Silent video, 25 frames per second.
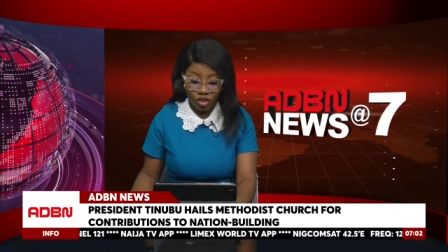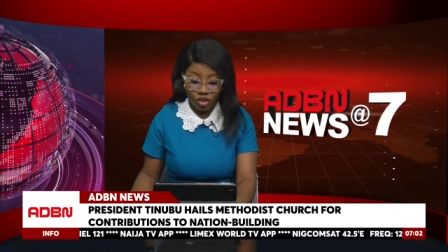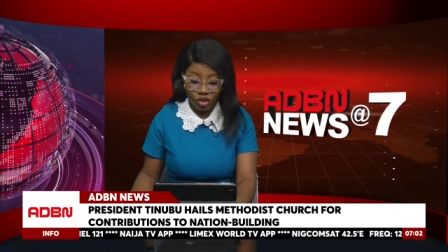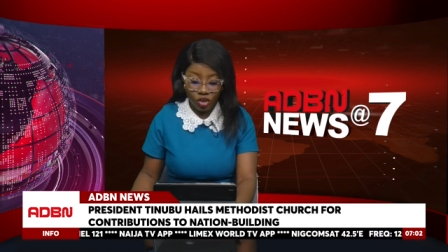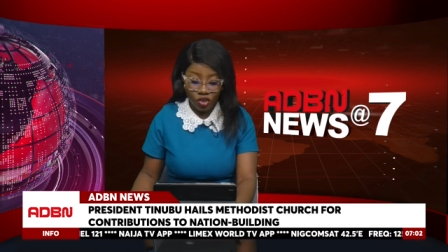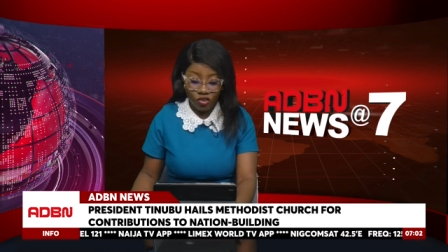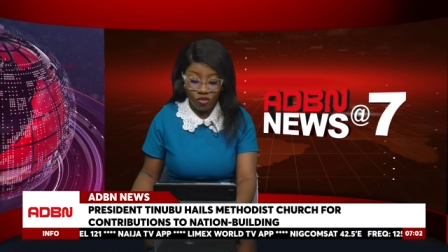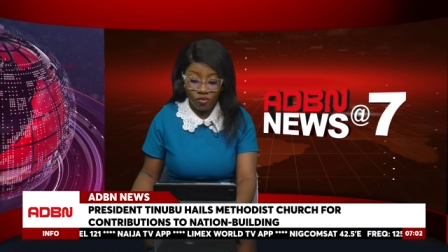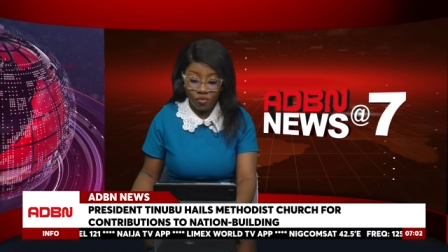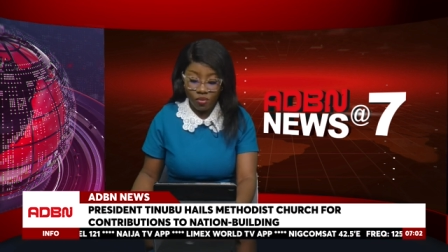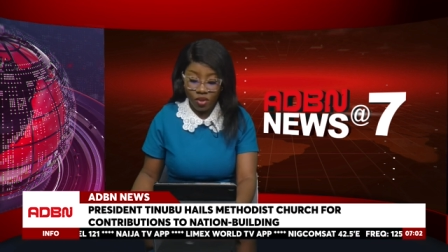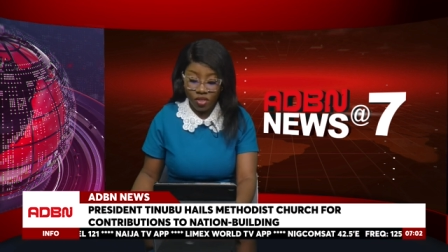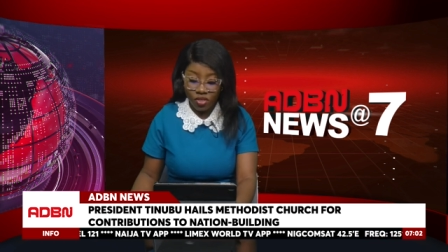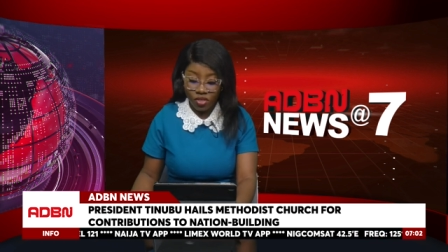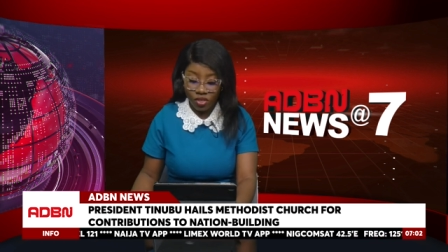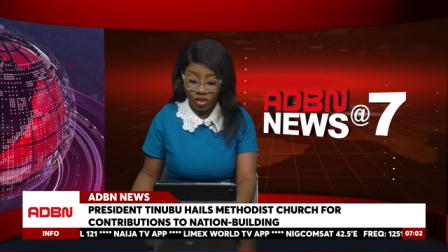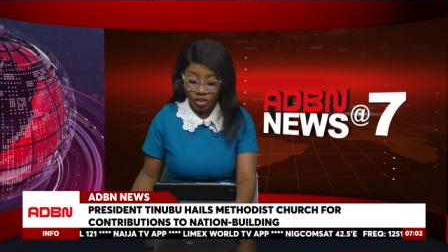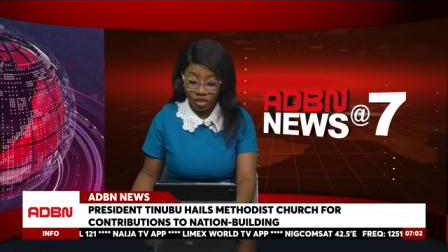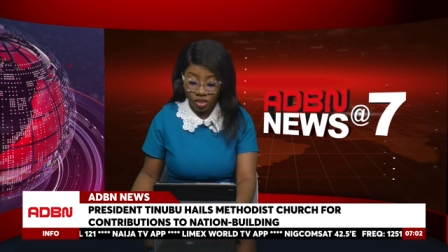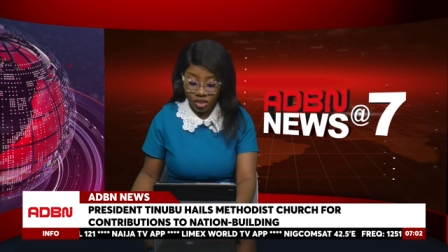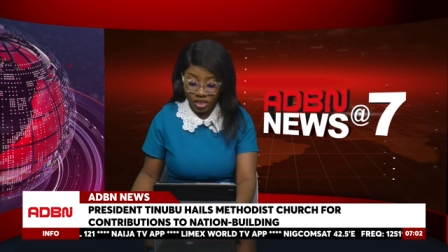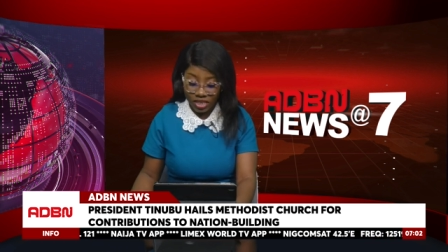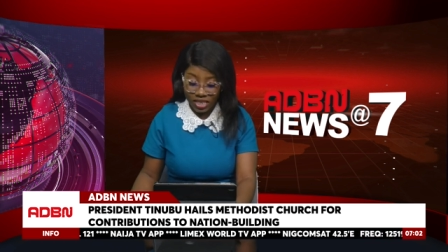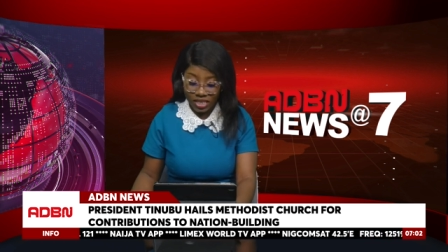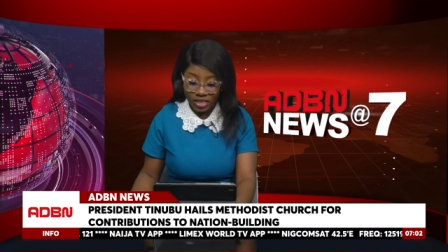of
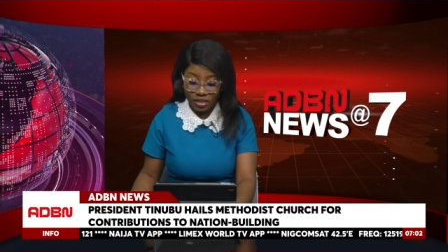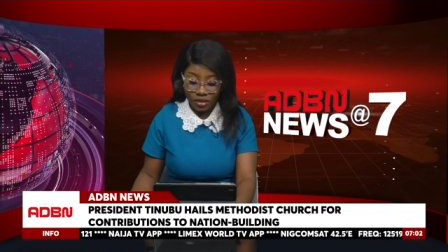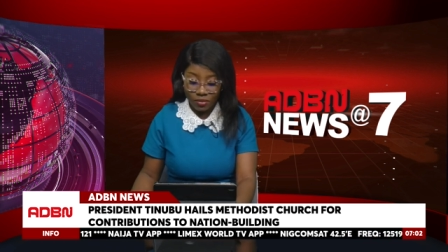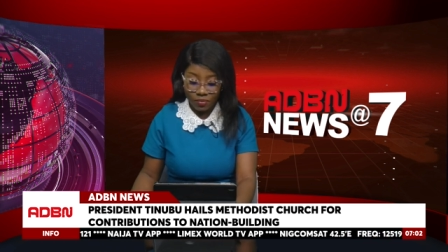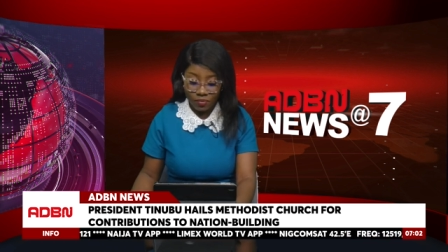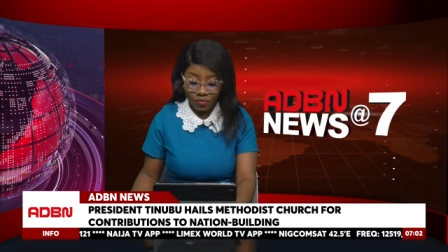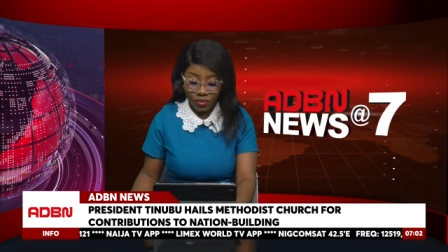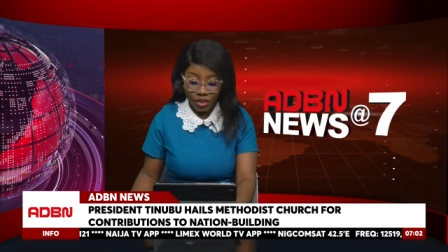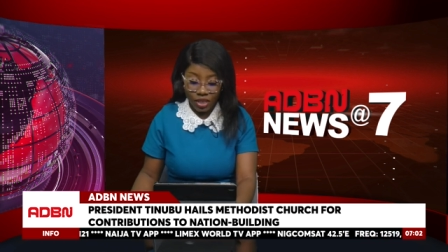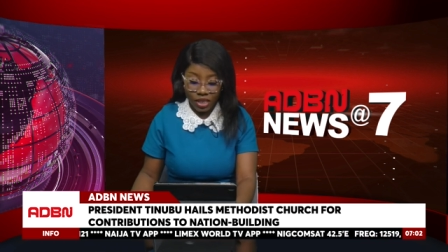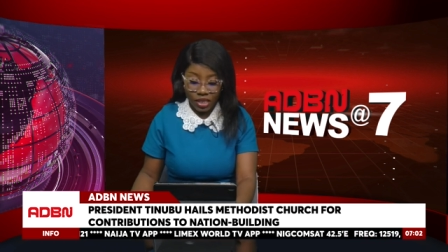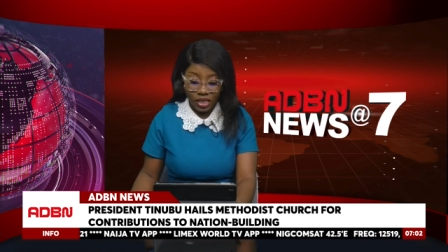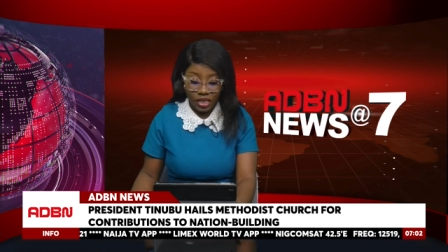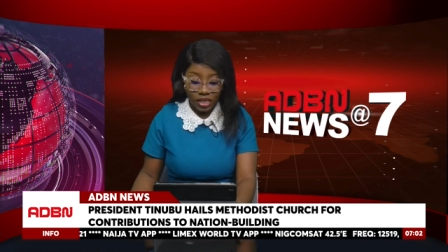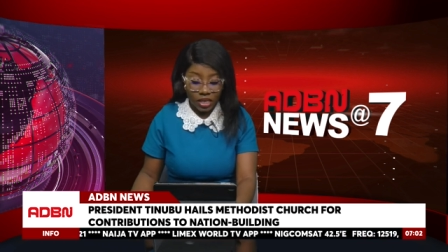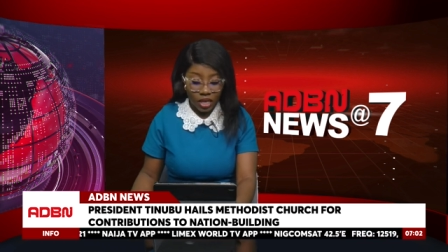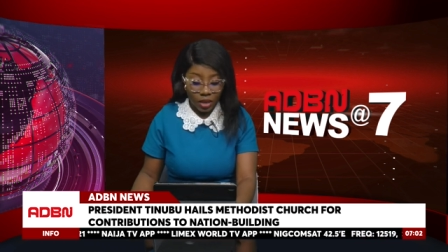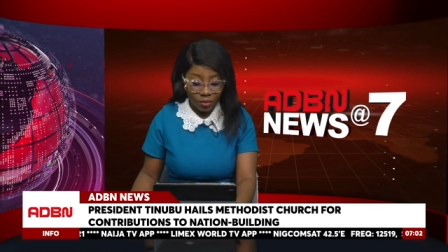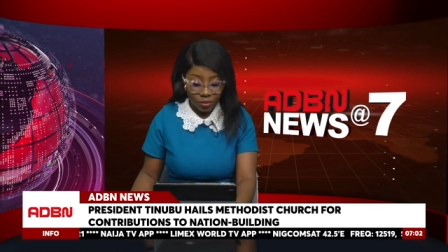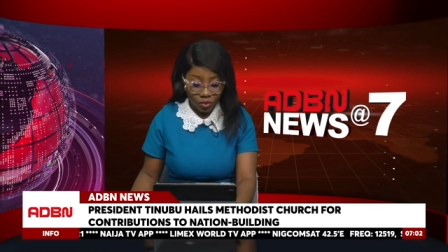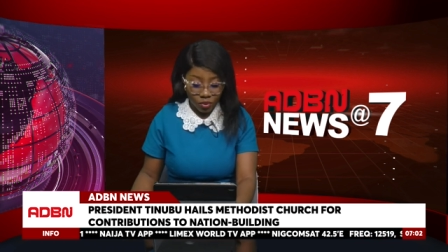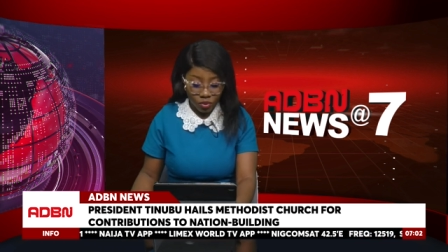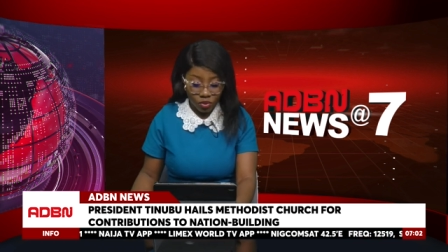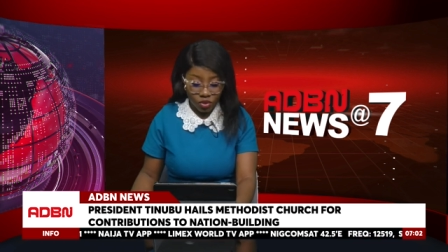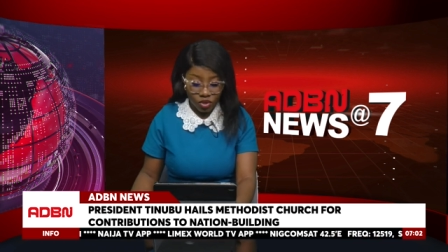Methodism in
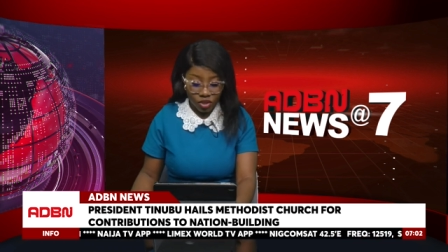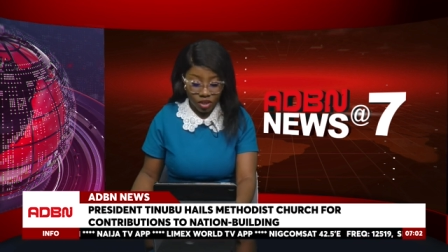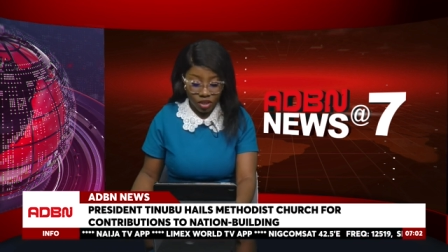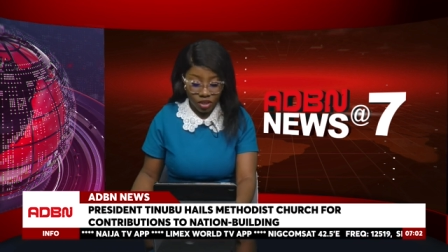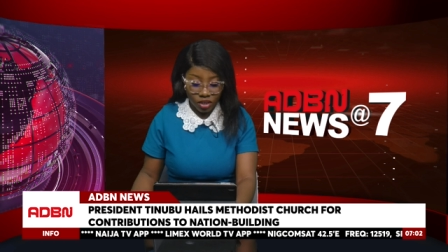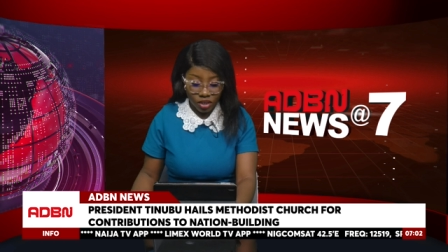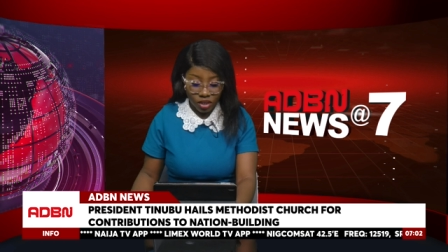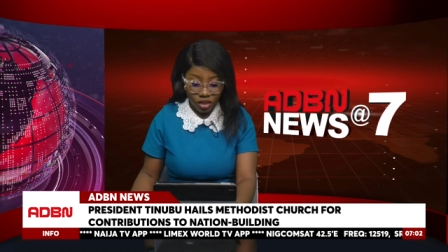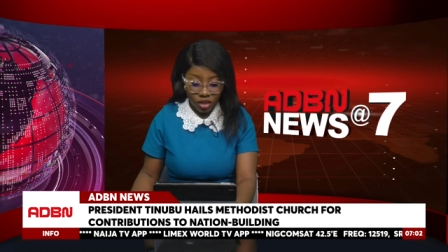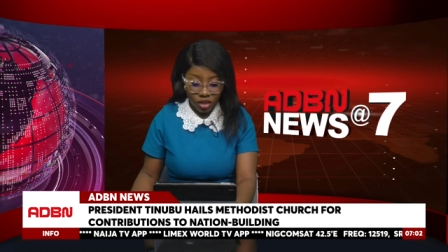Abuja,